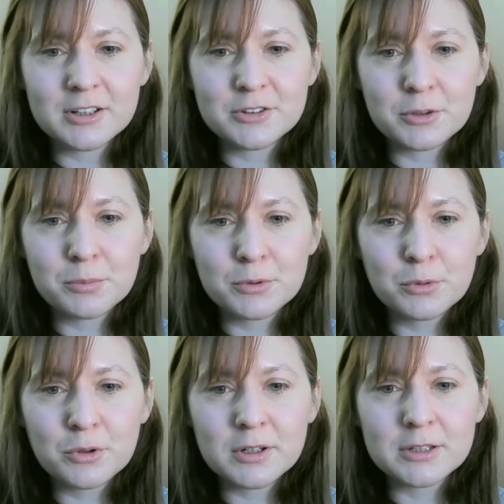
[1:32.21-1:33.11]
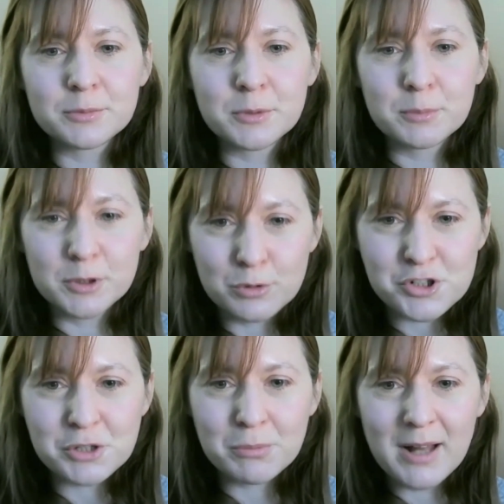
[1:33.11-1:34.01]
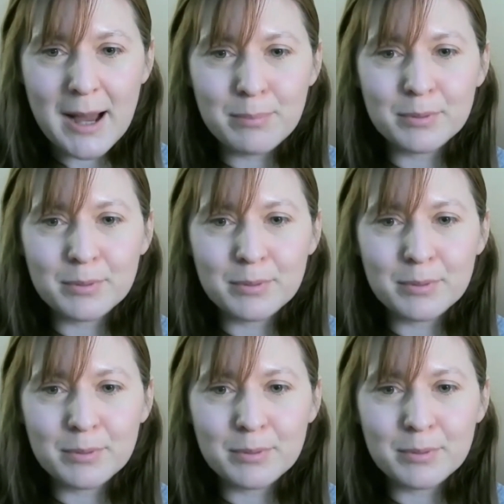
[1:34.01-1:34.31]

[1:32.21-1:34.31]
Entrepreneurship Lab